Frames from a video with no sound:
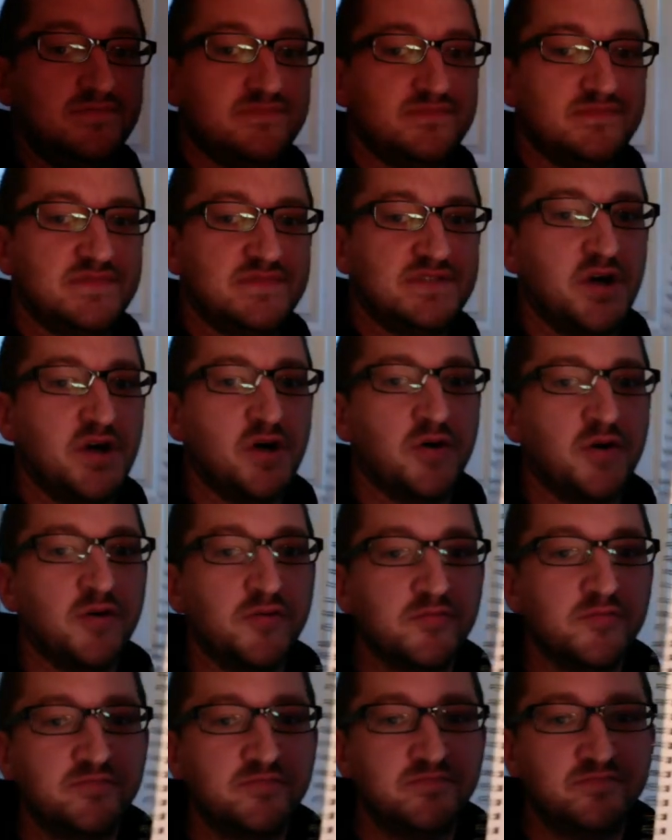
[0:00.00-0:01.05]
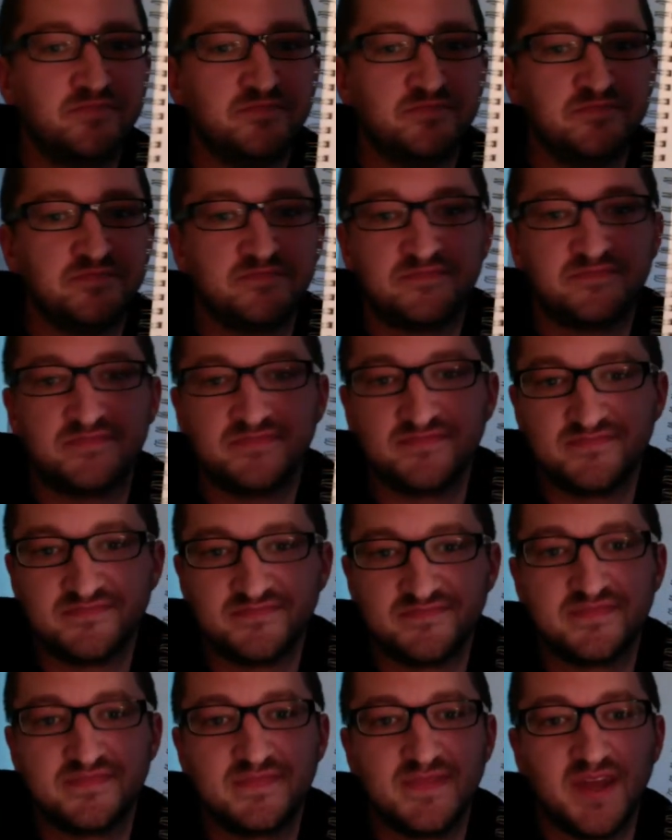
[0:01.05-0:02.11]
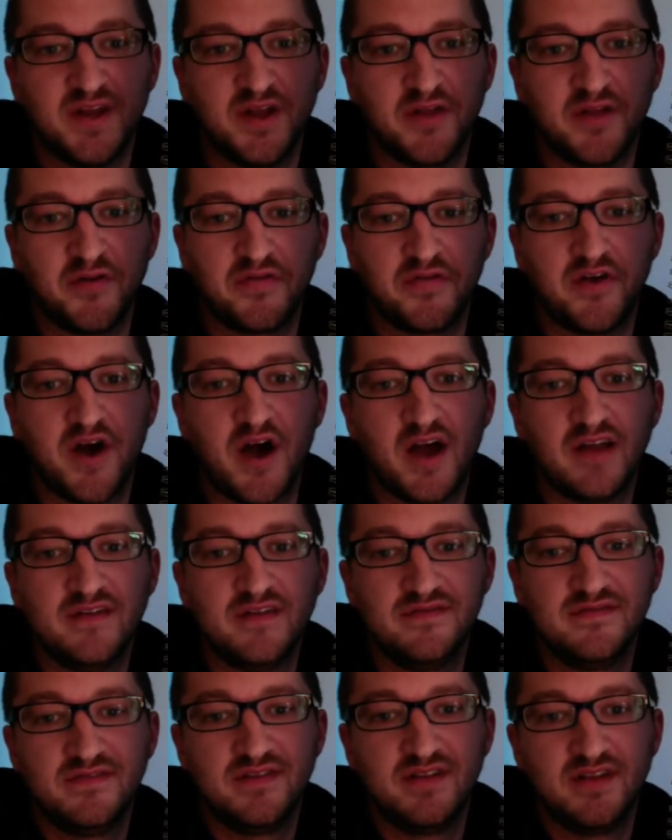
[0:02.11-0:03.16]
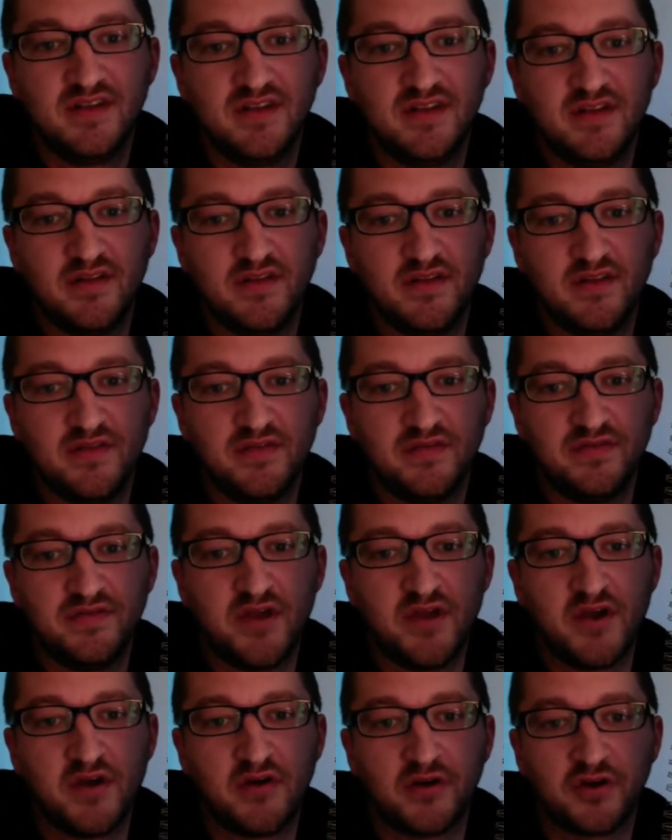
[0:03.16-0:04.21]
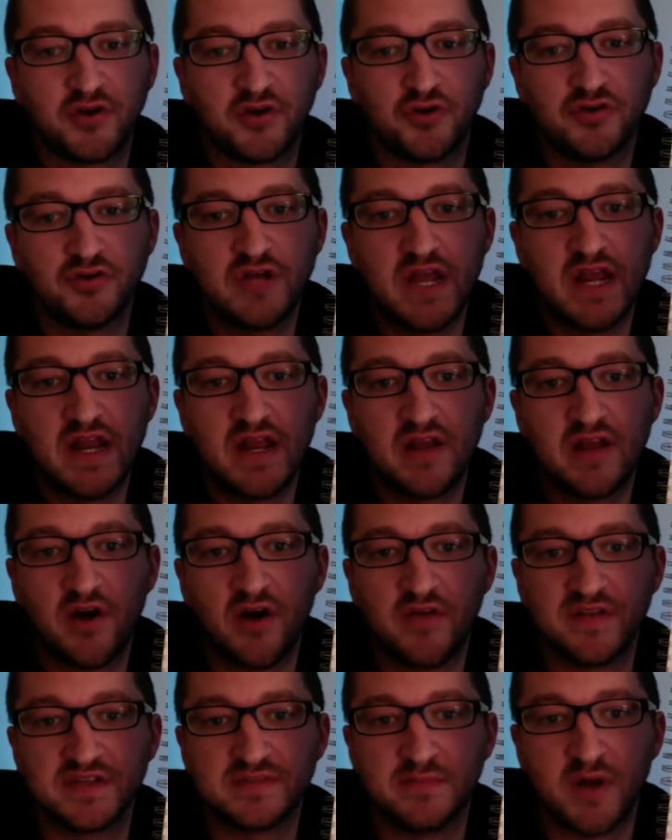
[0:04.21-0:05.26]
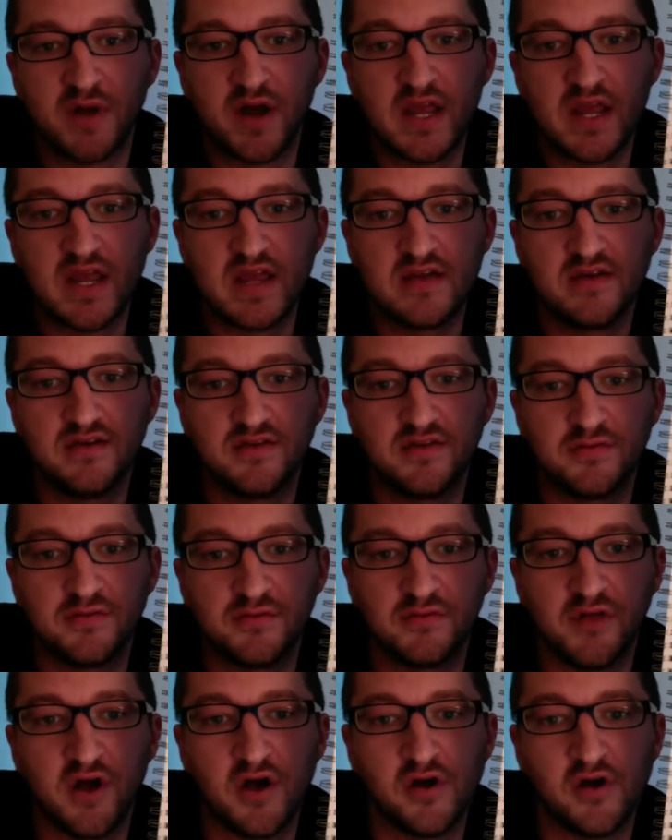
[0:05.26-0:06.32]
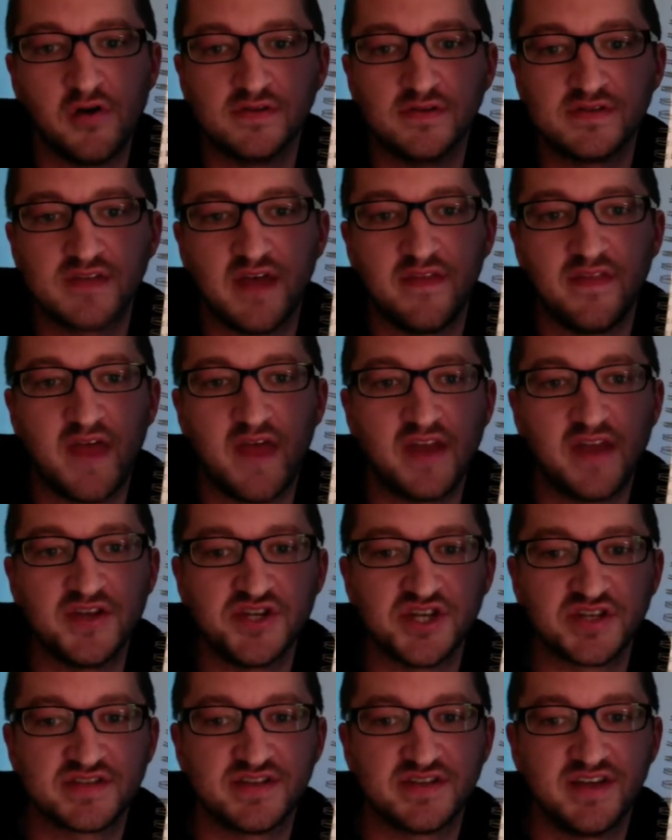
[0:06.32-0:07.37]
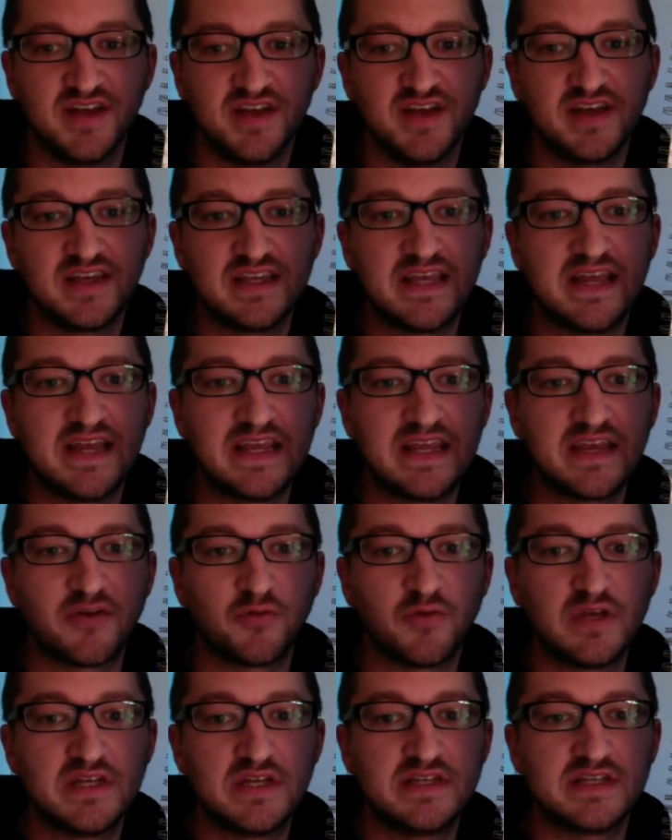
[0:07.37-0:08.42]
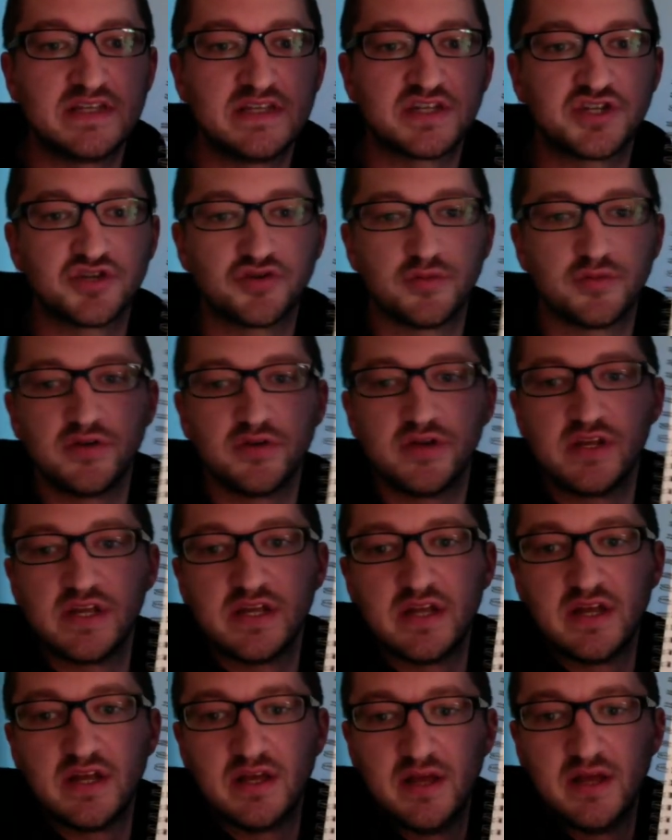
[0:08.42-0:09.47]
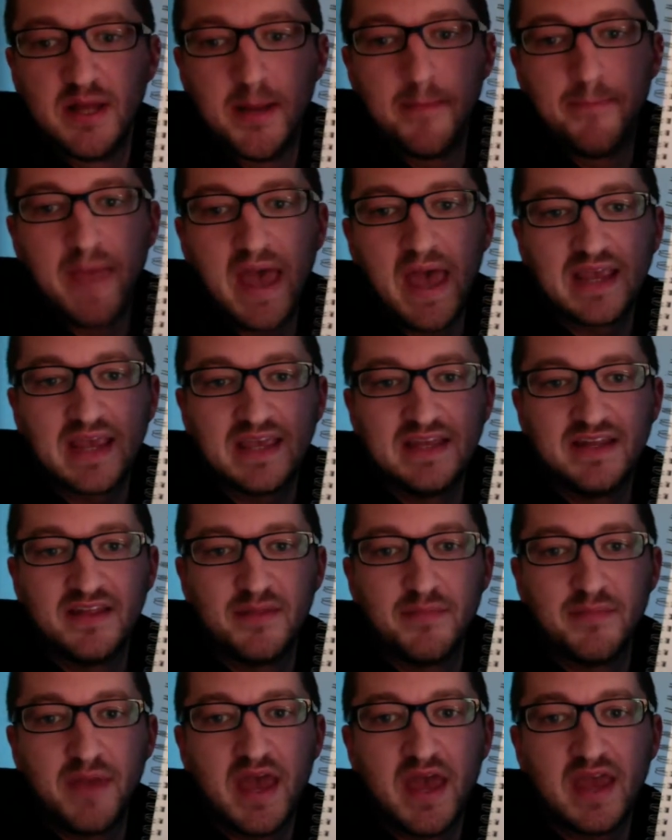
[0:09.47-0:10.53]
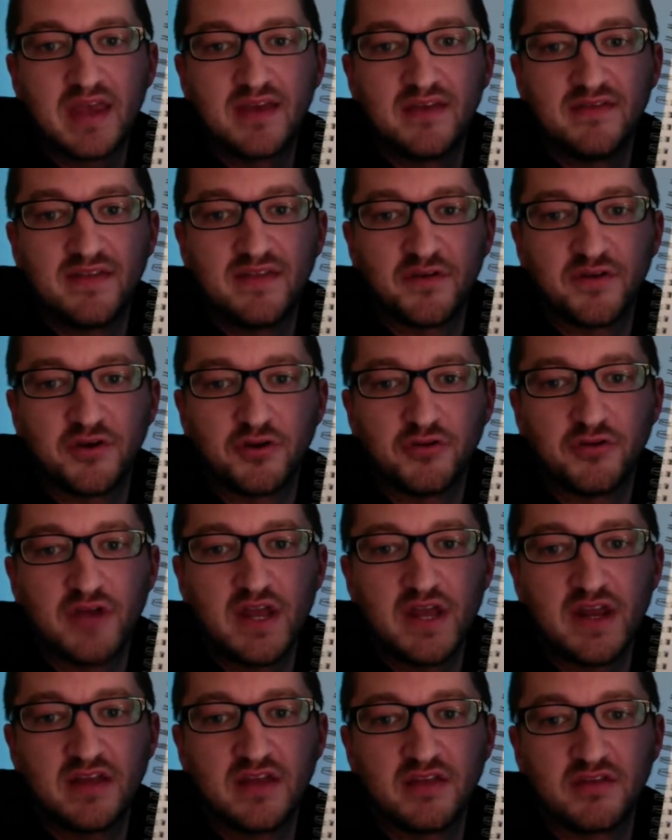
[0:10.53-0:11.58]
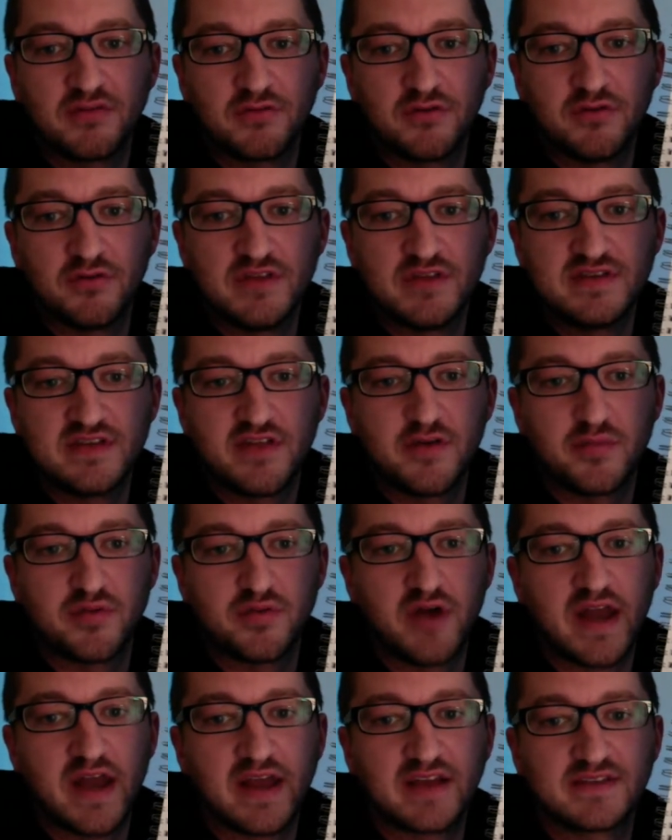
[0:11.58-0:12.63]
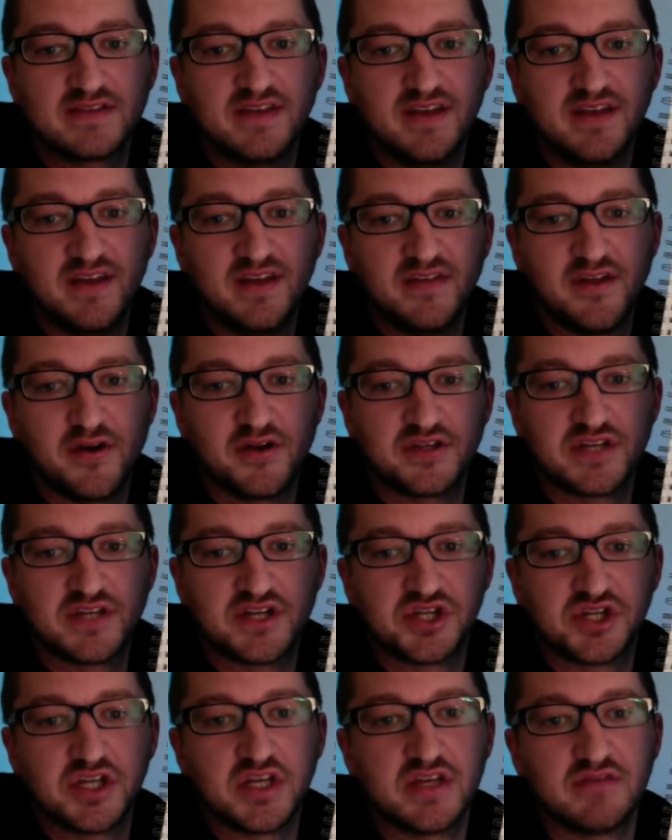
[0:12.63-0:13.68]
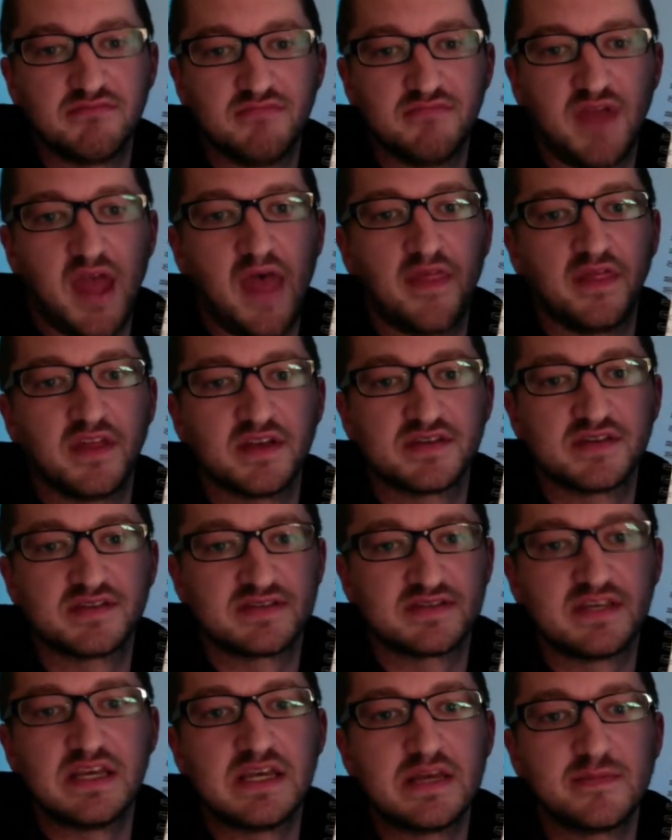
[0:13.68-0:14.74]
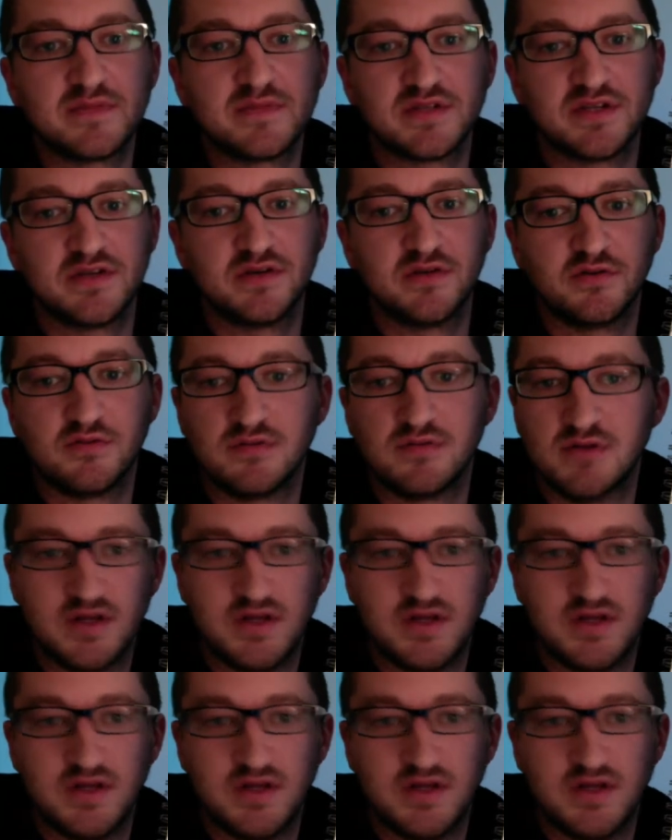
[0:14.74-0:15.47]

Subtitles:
So another thought, they're creating all this money through loans and then just getting it redistributed back into the bank that they're creating through these other products that are essentially endless scheme to